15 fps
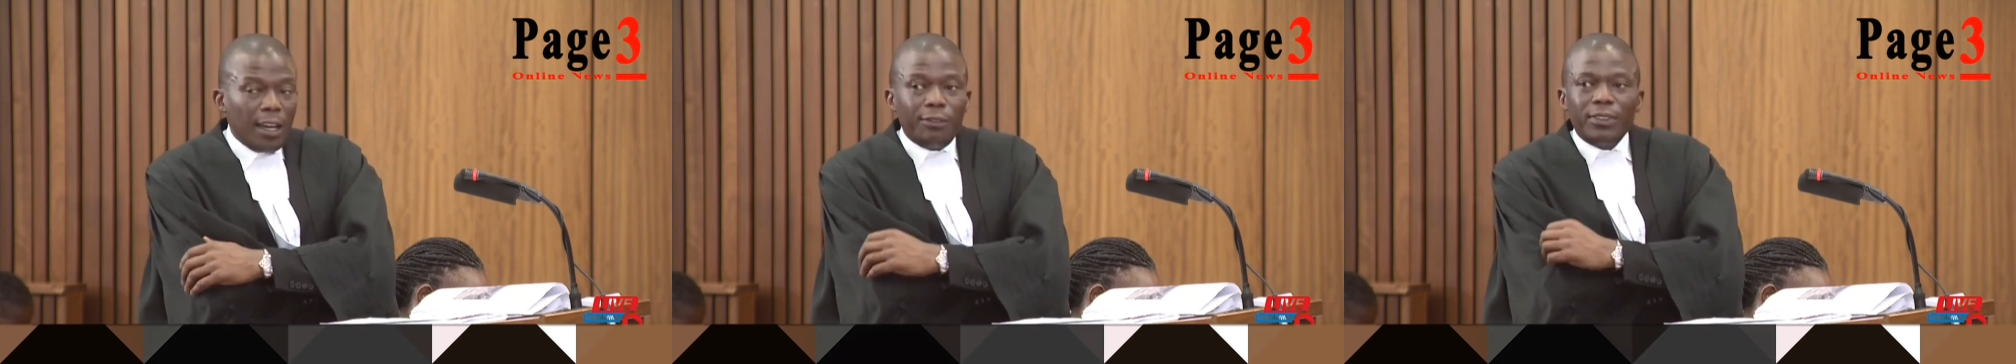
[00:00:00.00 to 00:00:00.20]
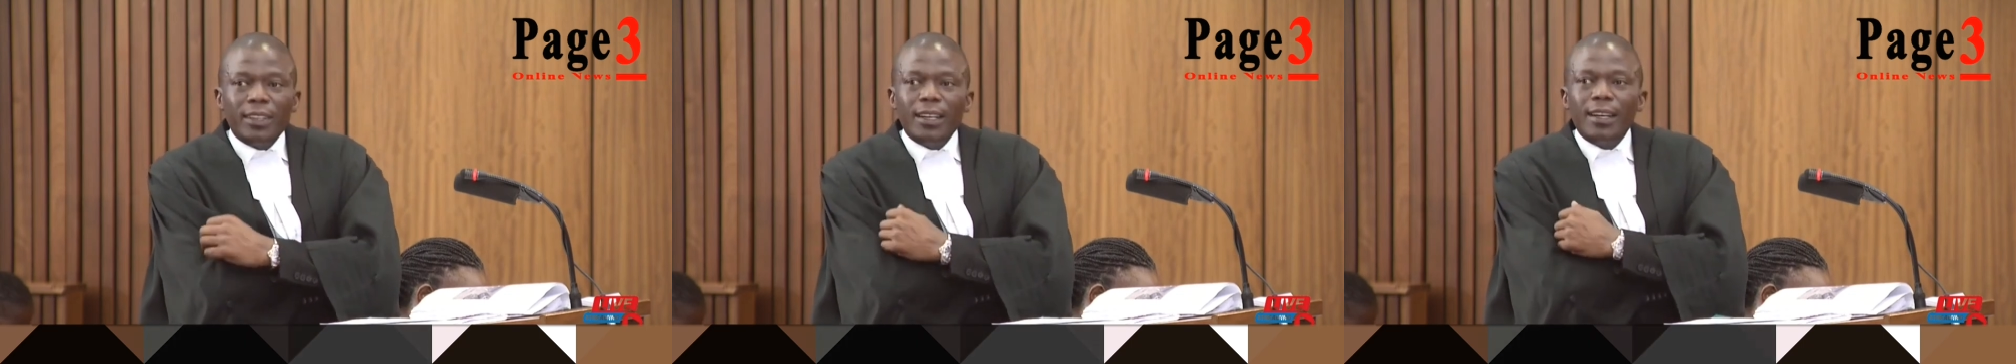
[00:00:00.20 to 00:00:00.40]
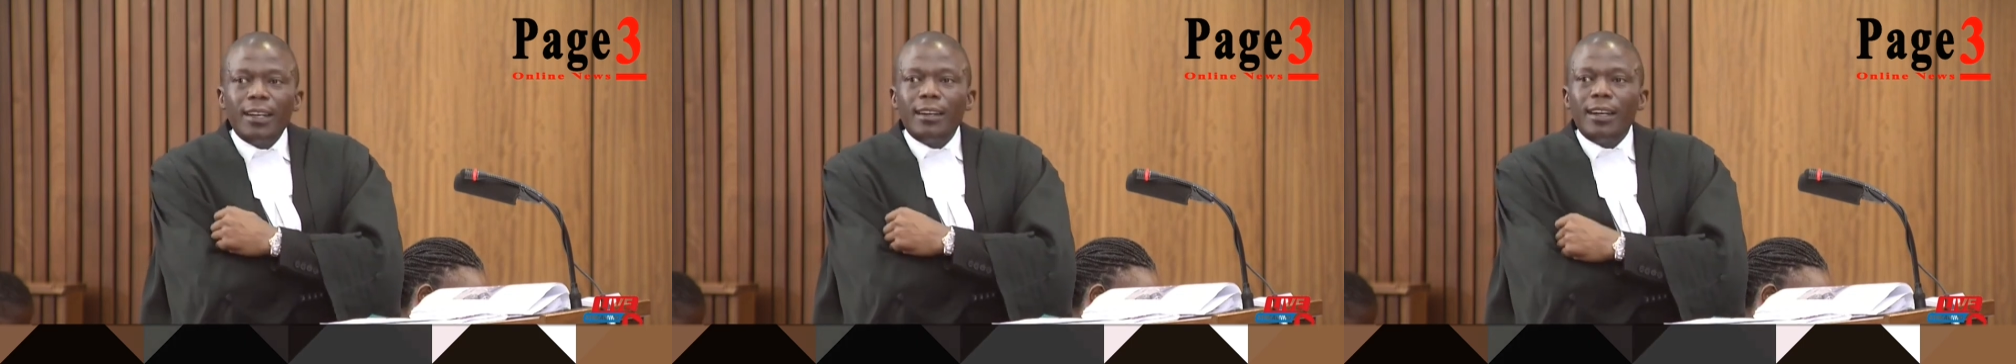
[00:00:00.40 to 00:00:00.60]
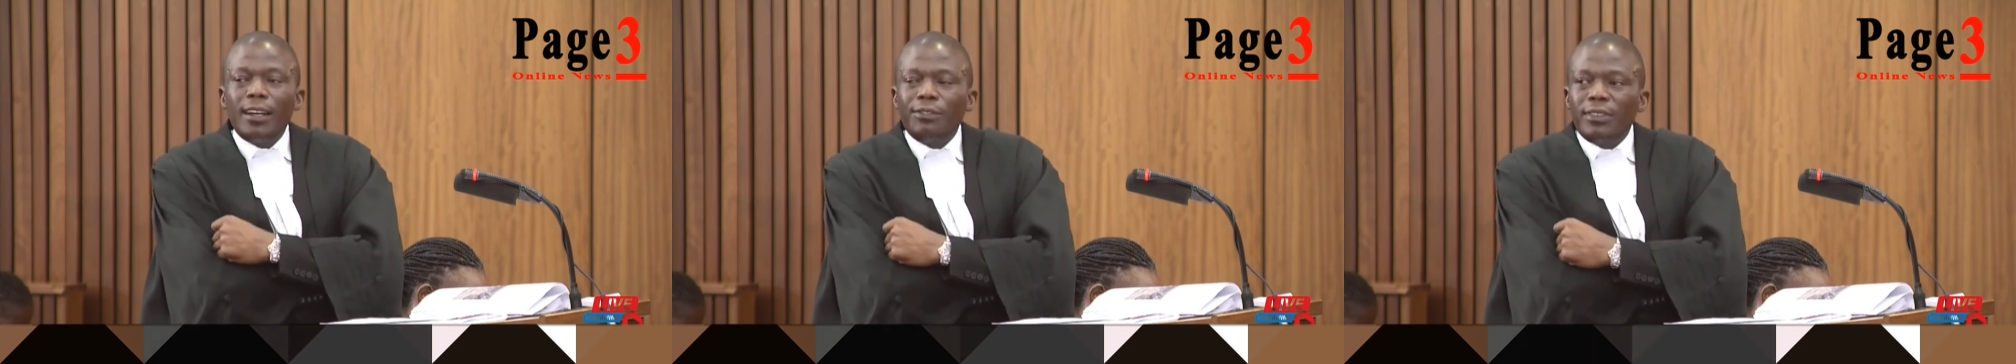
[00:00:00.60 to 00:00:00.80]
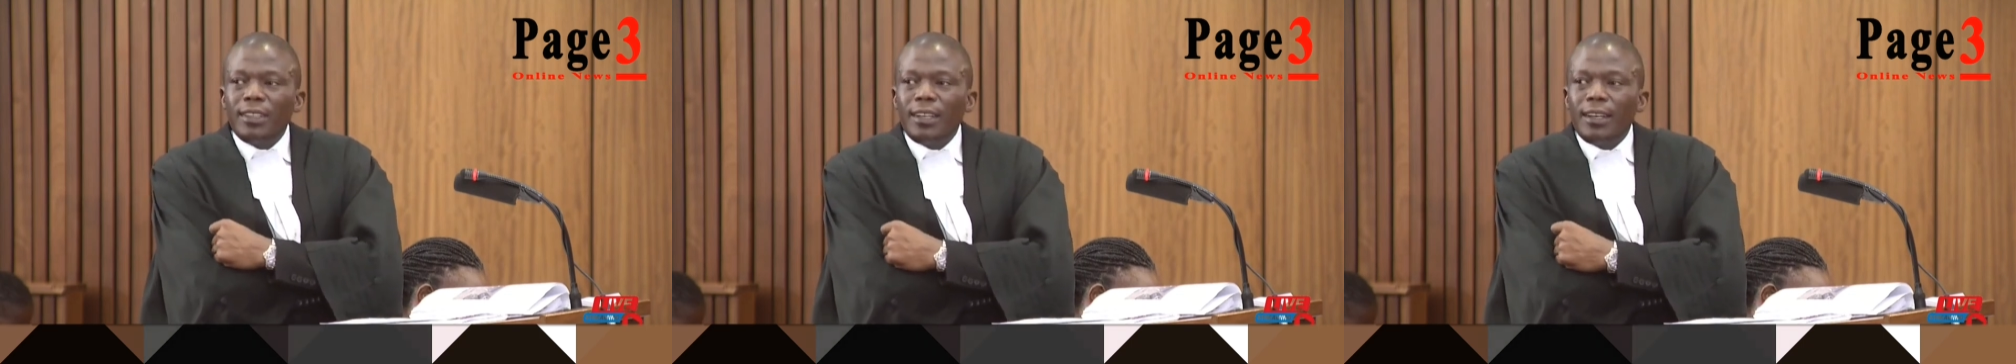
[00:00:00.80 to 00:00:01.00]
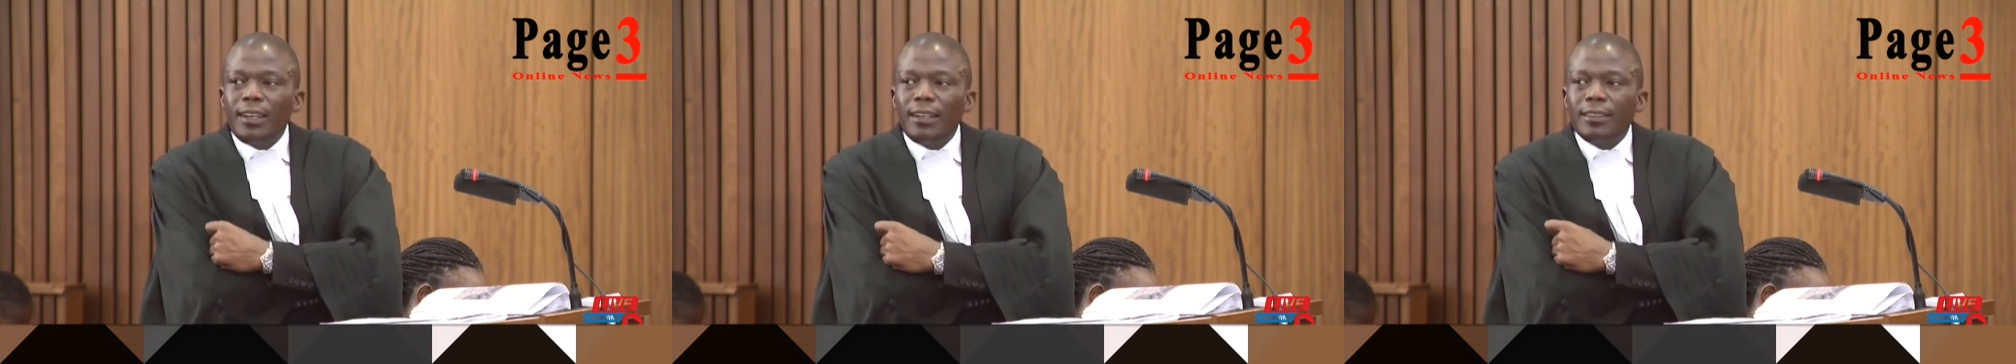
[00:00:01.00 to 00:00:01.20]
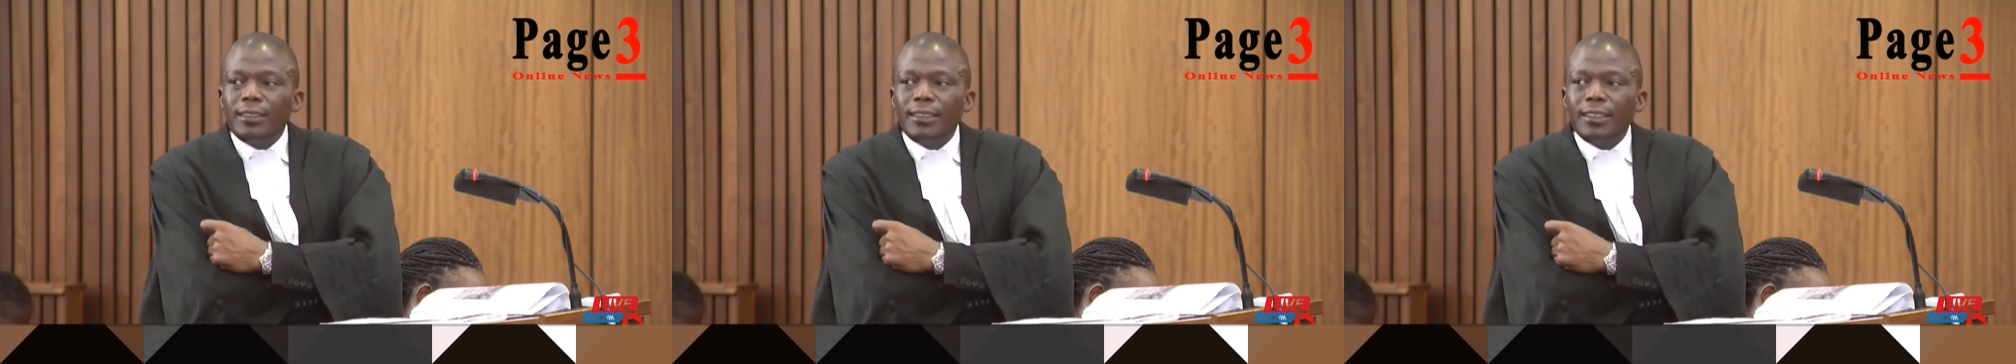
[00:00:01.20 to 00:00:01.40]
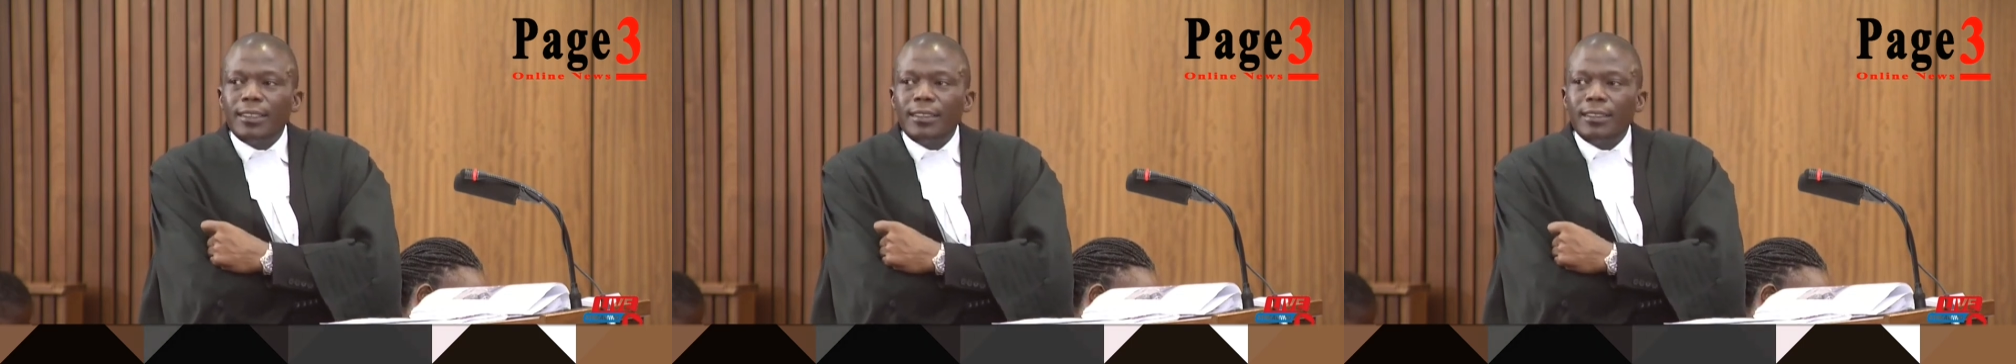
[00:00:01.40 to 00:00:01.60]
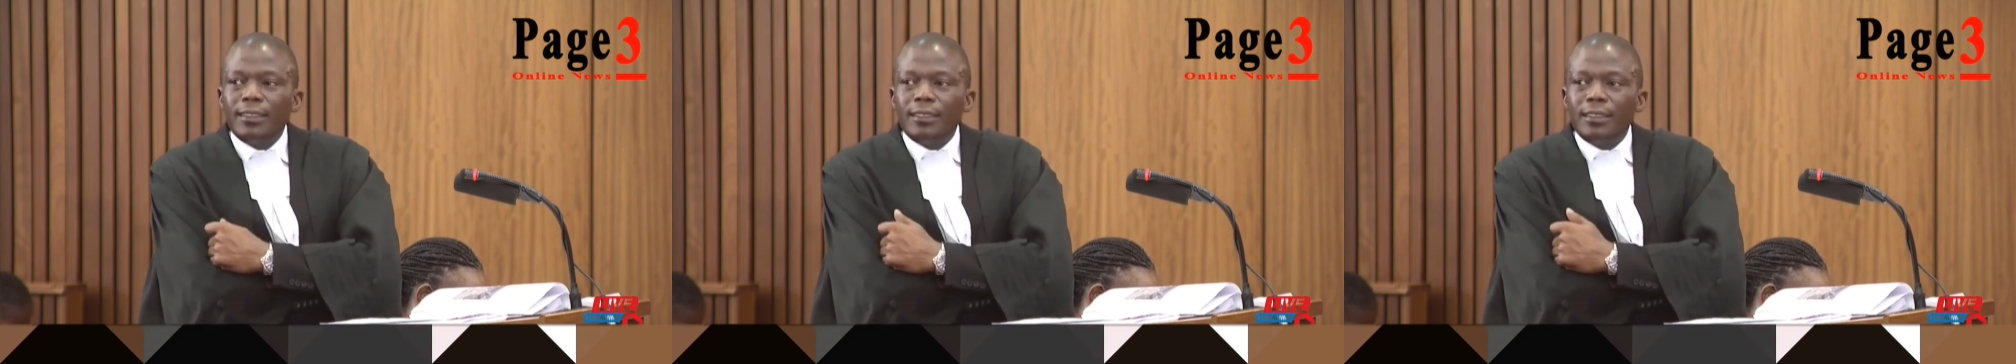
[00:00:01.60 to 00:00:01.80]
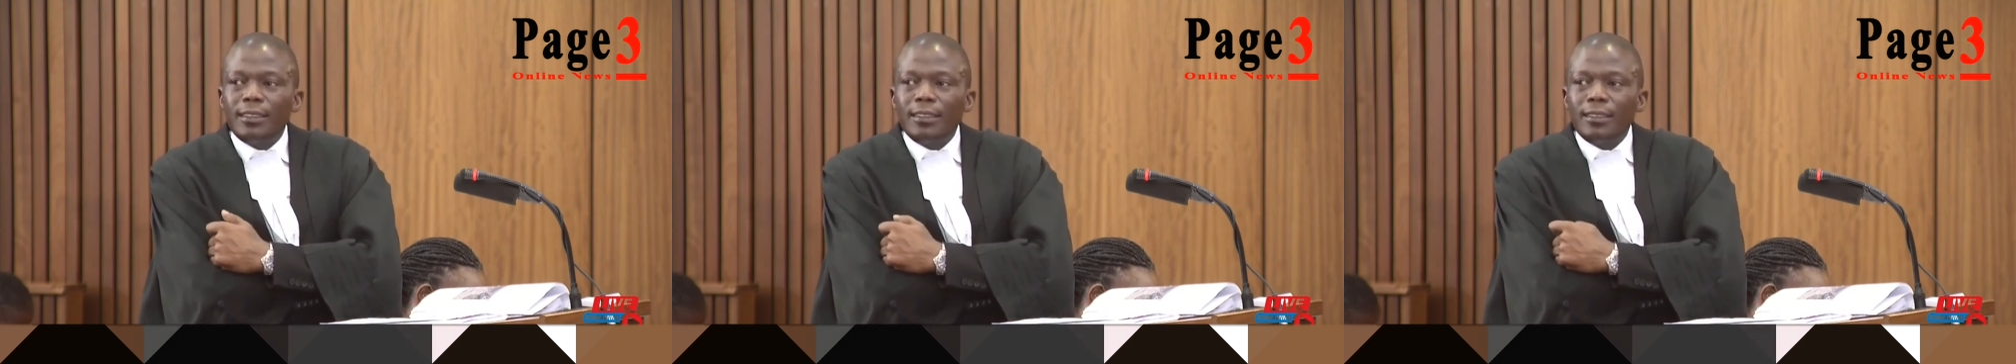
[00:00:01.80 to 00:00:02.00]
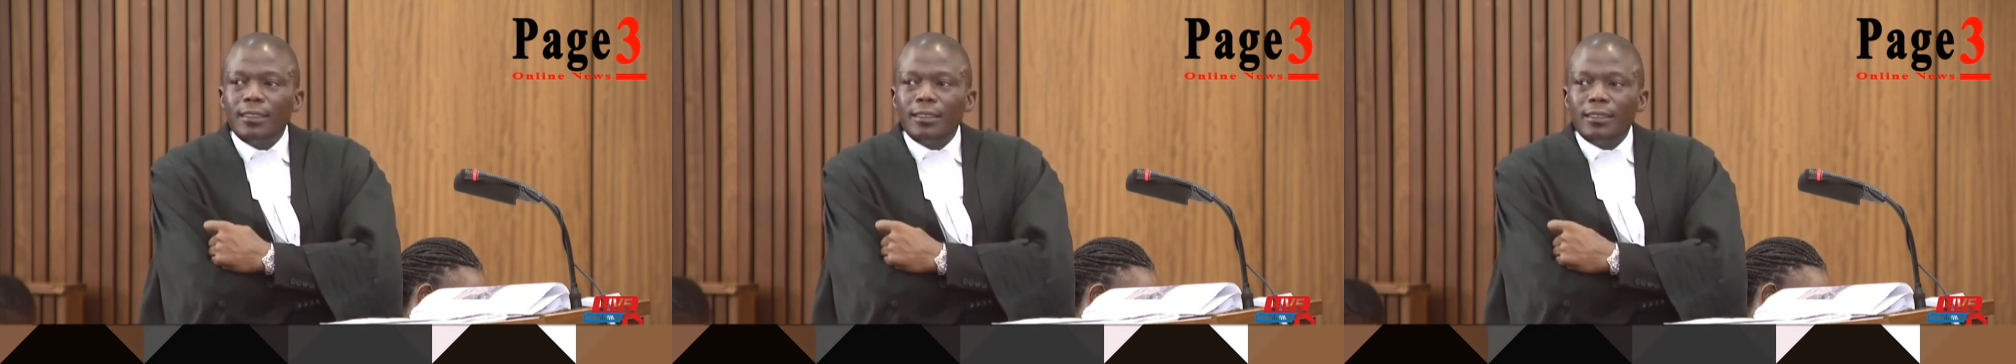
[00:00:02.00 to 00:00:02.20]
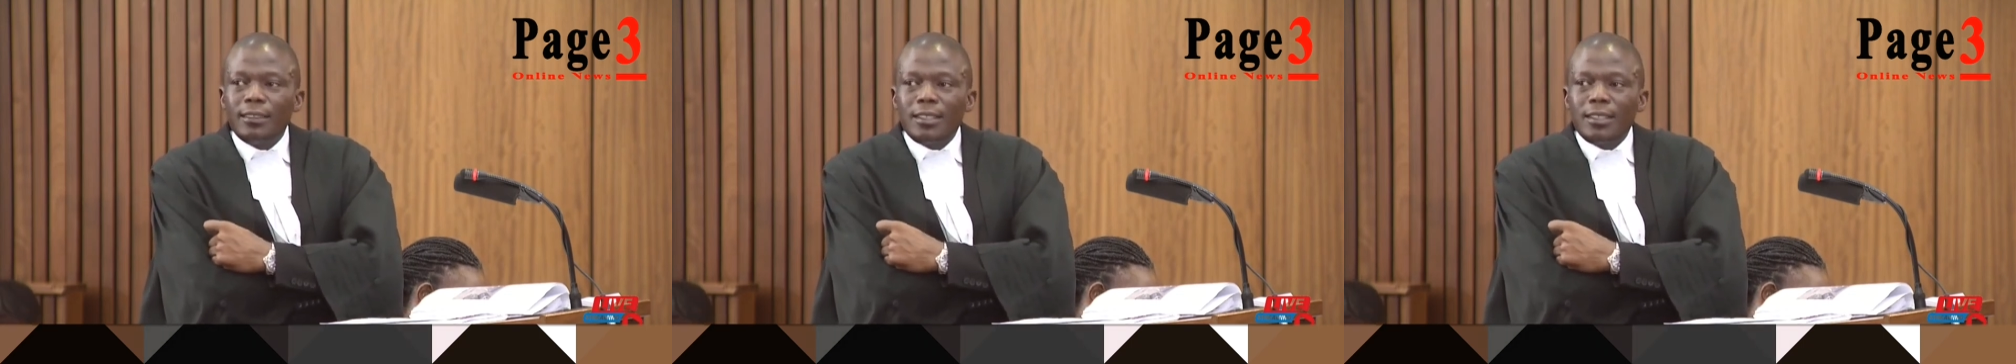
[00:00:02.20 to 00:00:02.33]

After the